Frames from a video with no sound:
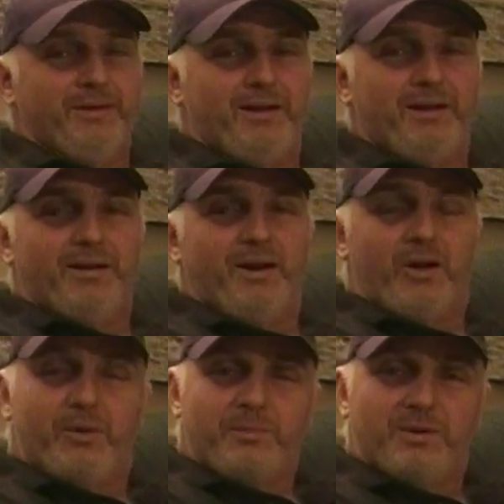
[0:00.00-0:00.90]
today, and I
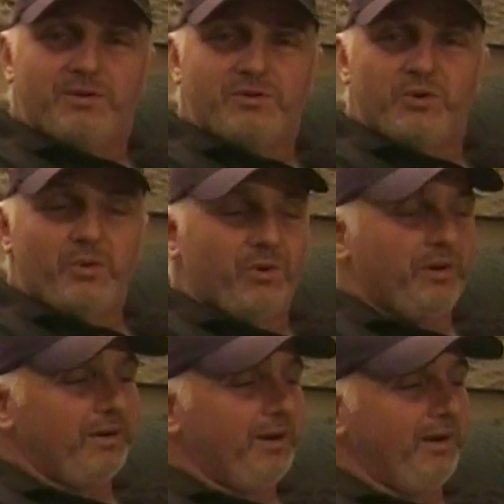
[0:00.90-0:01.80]
hope you
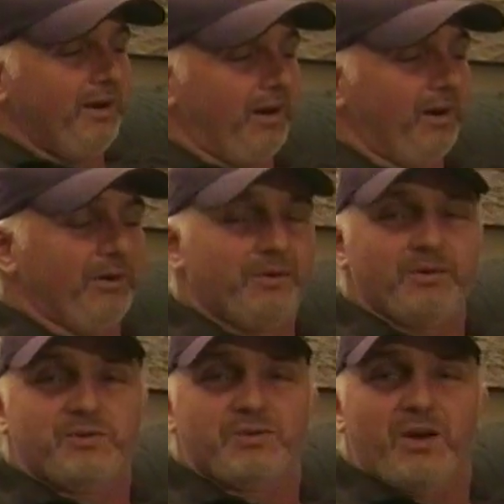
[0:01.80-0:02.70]
enjoyed our
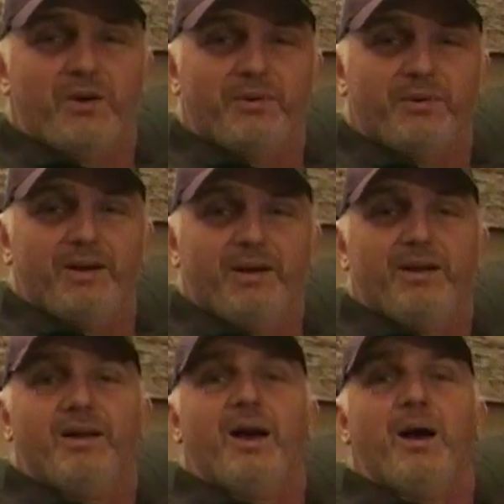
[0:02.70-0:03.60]
little song
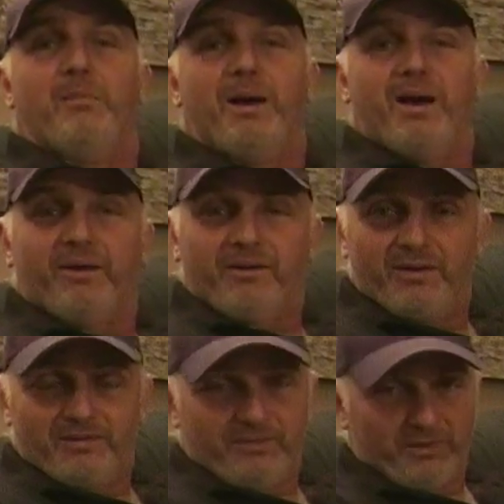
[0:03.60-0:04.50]
about
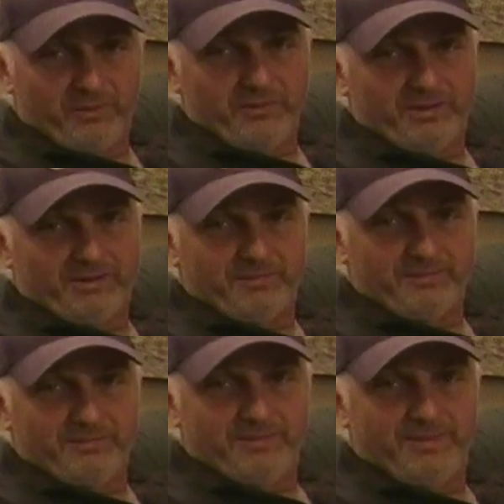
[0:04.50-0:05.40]
fluorine.
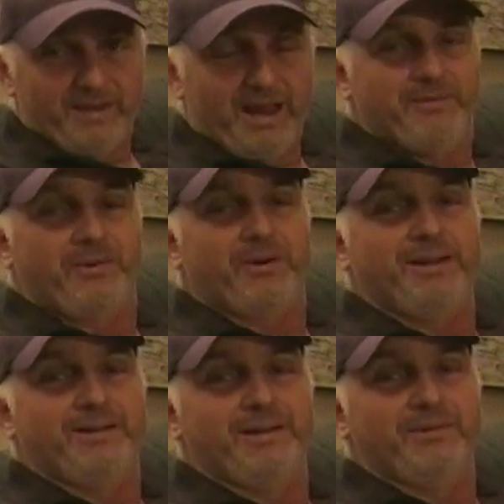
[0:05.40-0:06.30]
Have a
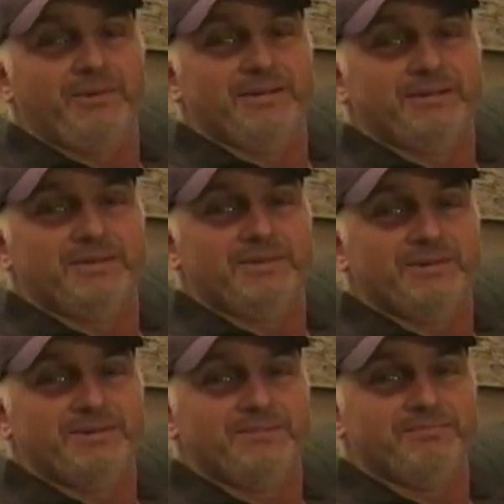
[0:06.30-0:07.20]
great day,
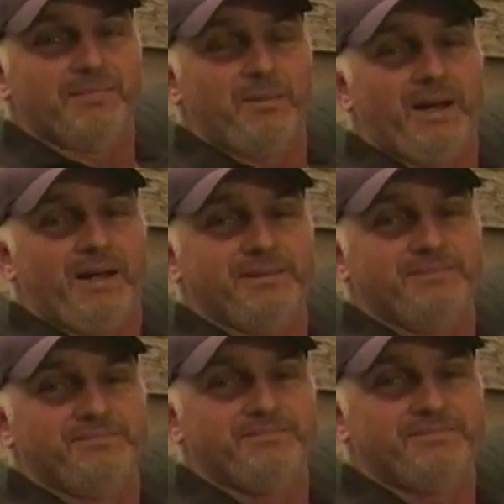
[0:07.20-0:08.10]
friends.
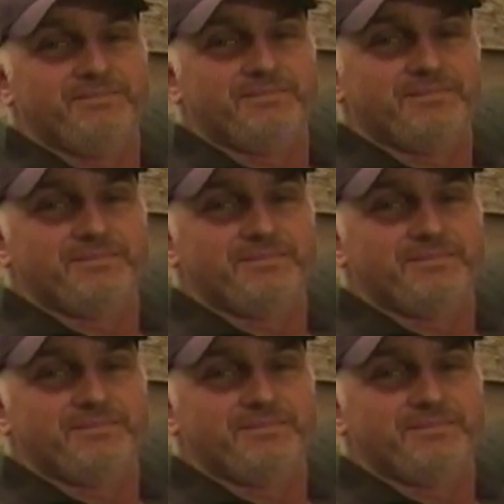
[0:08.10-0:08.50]
Bye-bye.